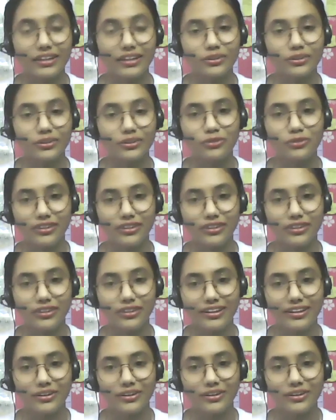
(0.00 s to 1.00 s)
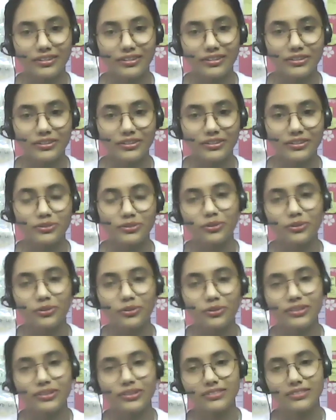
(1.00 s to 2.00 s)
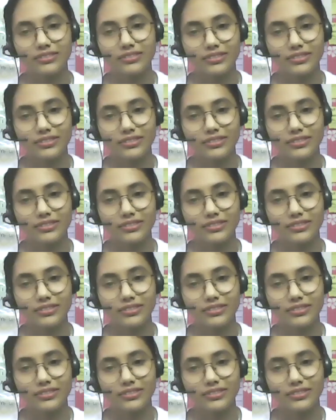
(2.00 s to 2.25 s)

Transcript: too want their daughter to go and serve in the